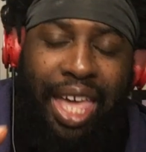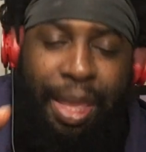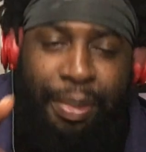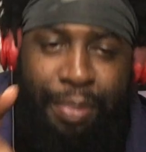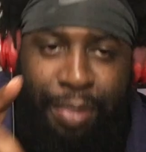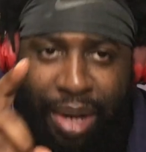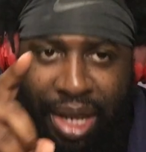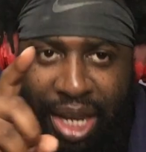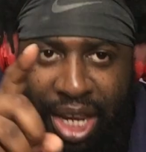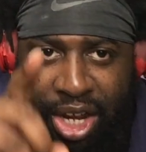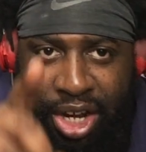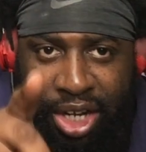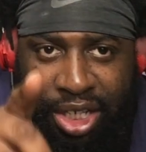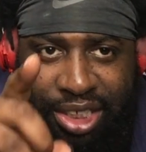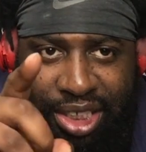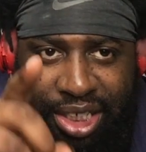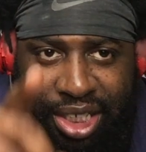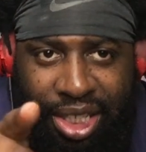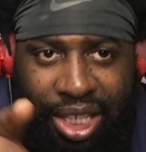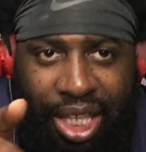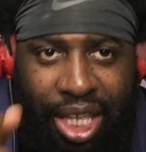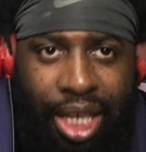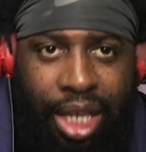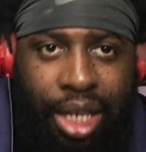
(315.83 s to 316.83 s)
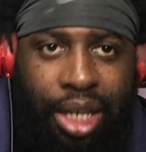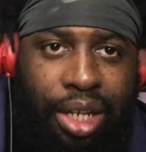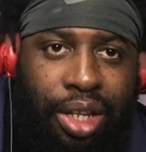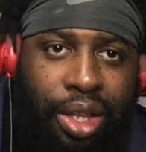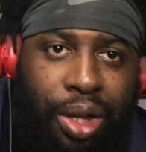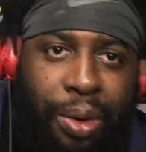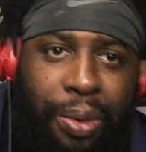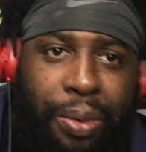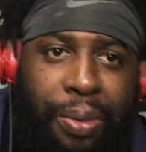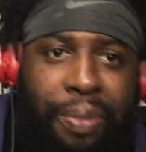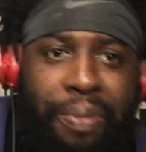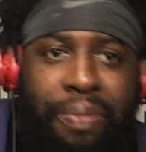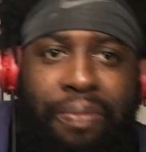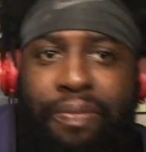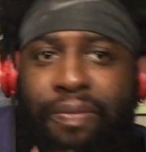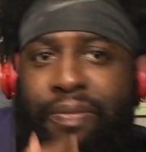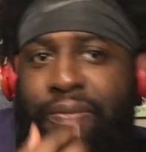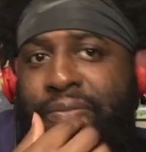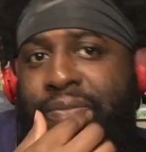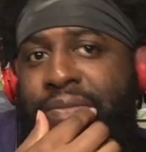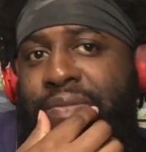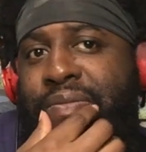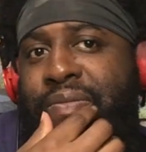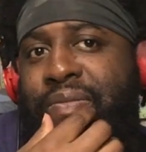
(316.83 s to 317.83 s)
But here's the thing though.
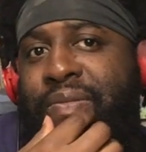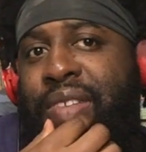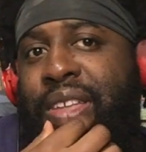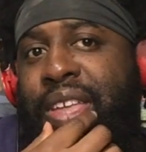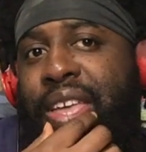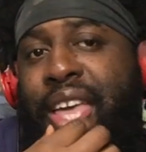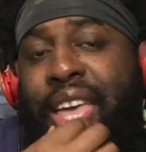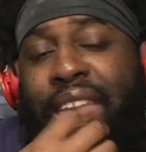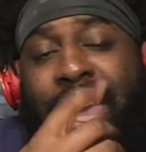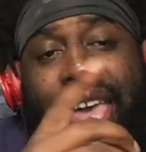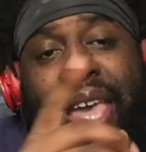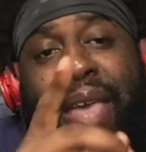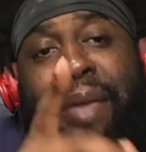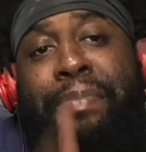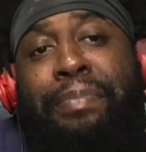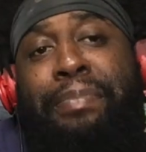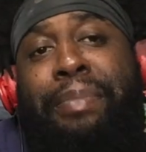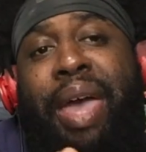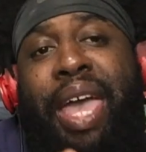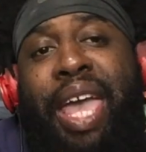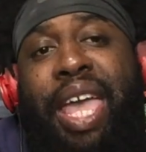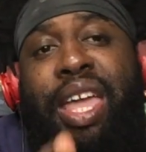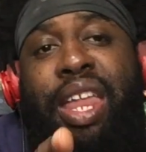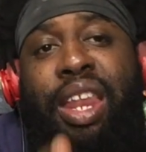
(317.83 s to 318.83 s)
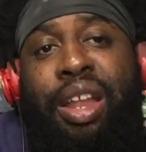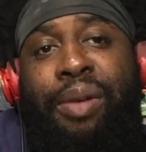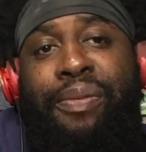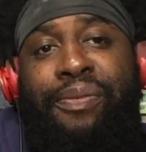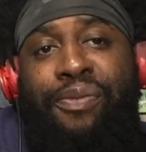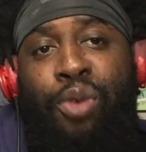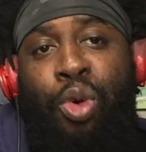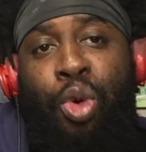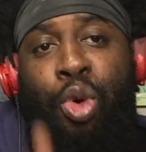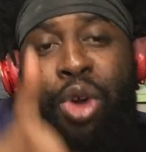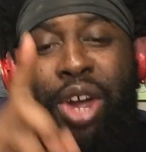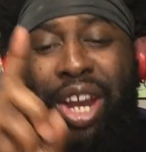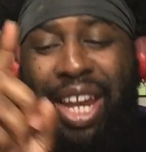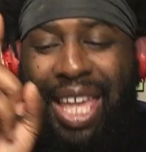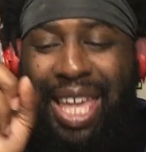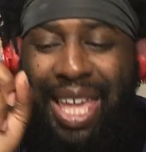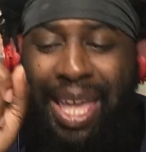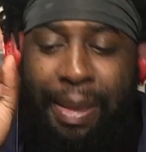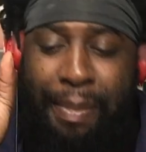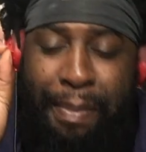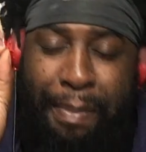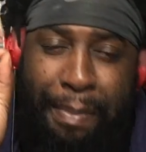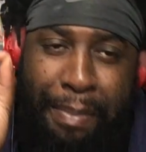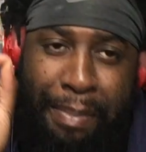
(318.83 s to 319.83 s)
It made up for it
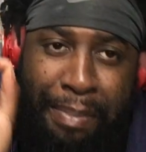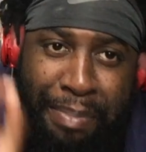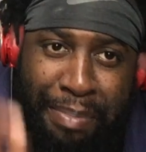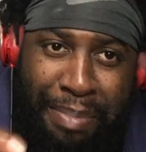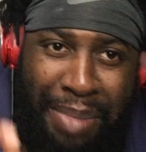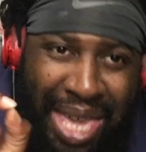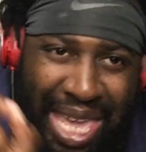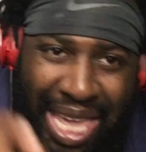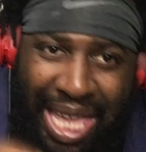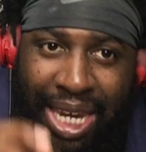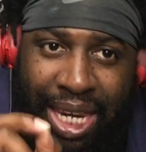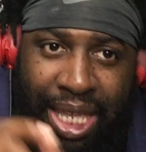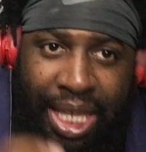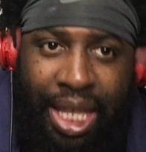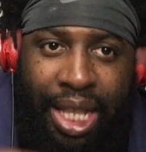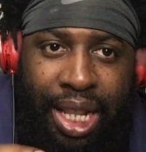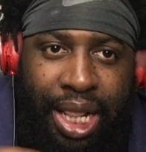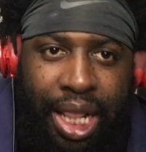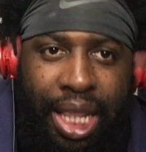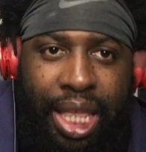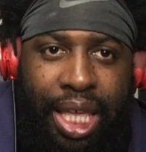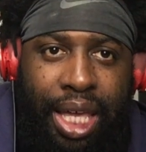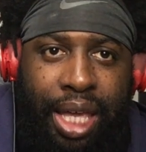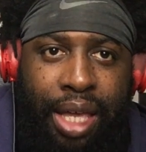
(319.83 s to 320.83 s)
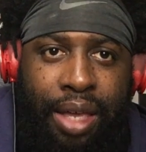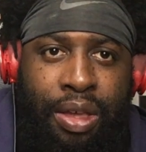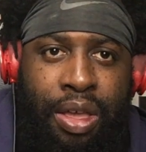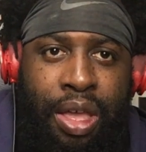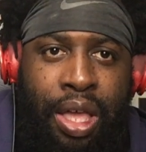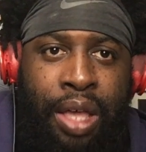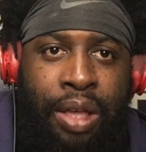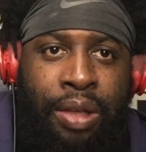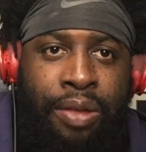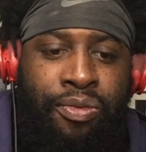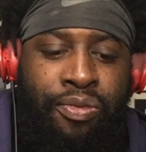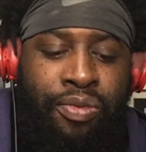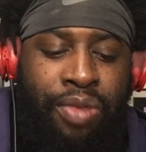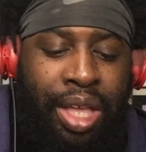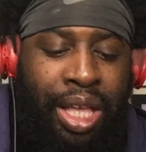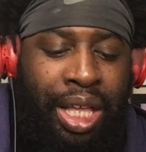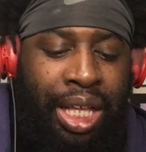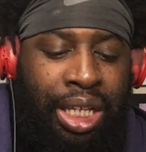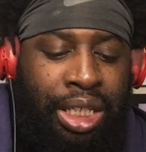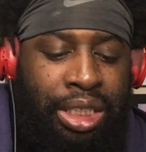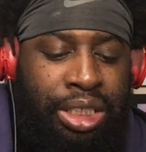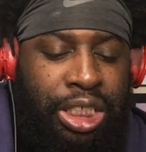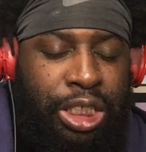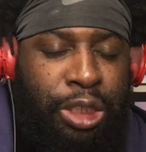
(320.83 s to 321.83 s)
immediately.
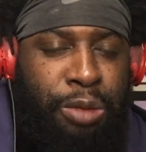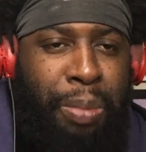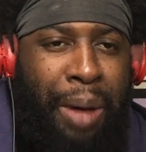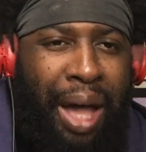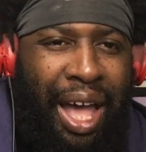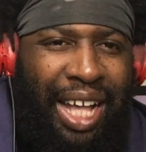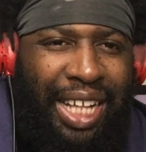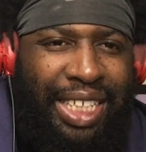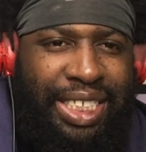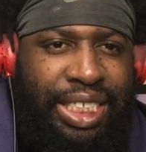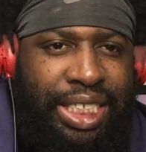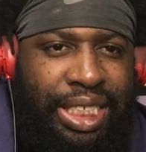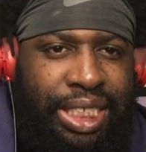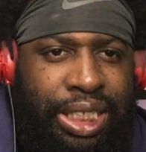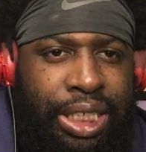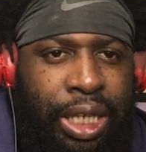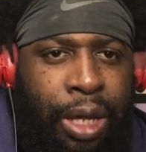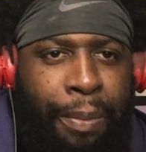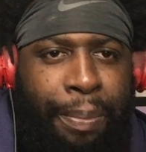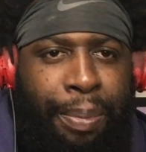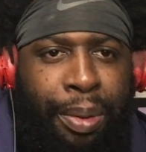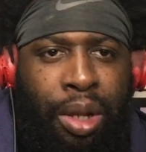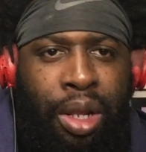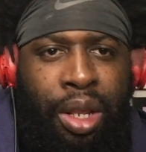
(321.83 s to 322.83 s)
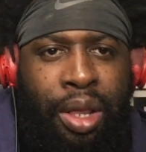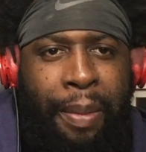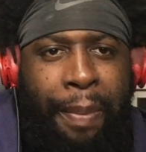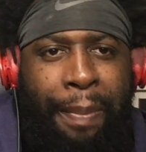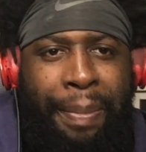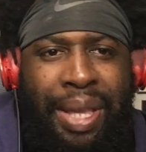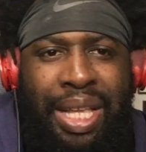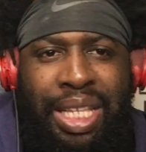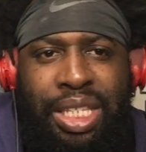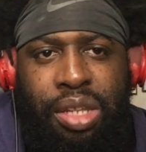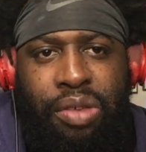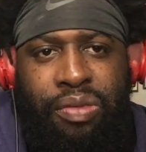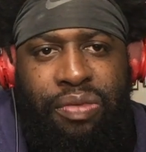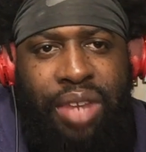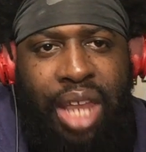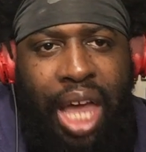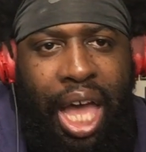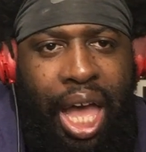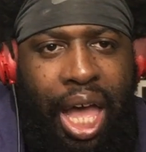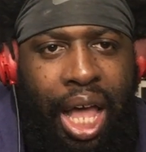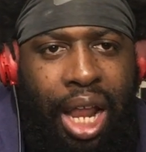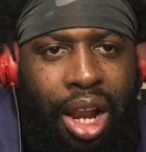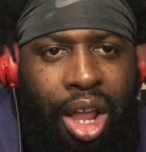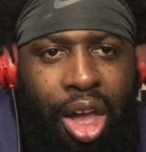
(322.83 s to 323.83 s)
Just by a simple little piece of
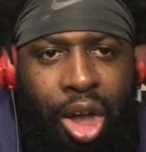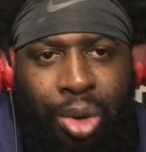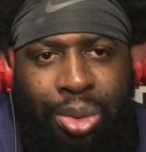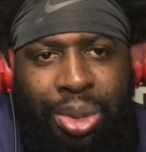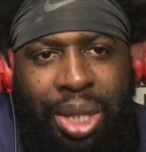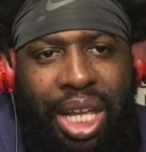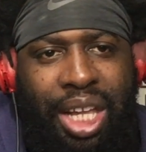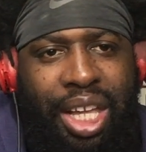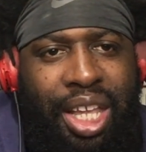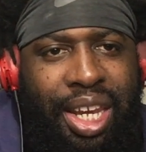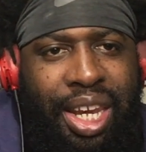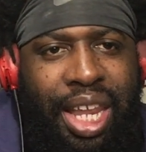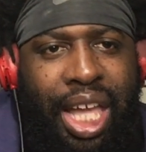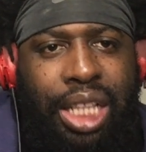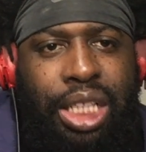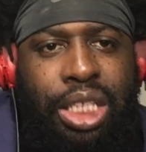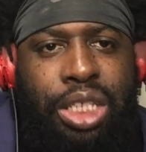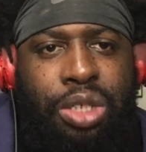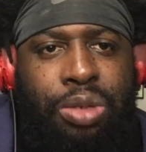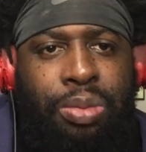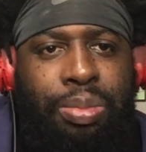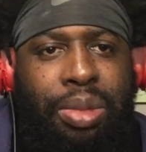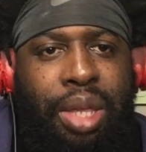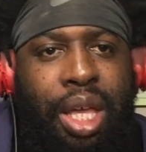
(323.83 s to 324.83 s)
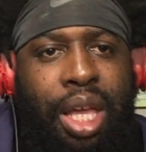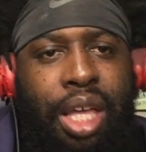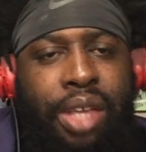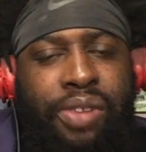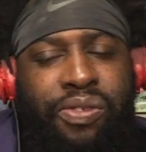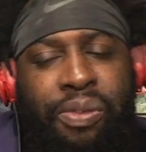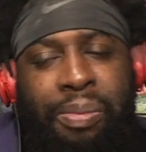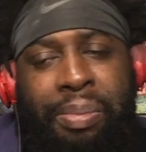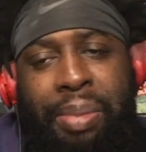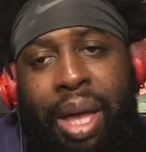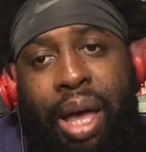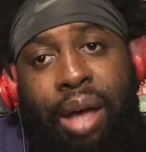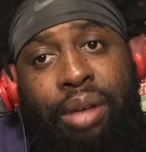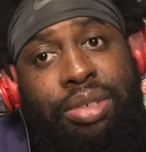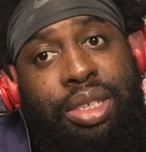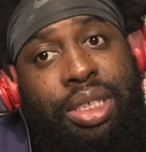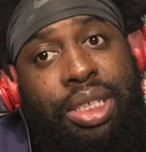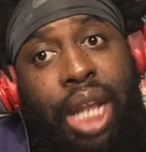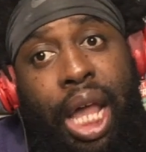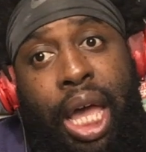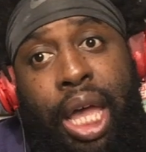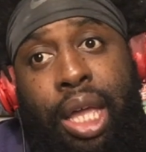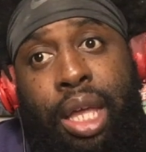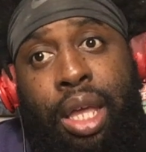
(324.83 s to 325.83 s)
dialogue that connected some things for me. I was
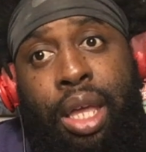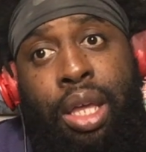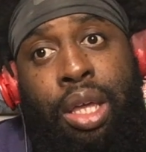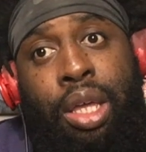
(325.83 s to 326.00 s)
just like,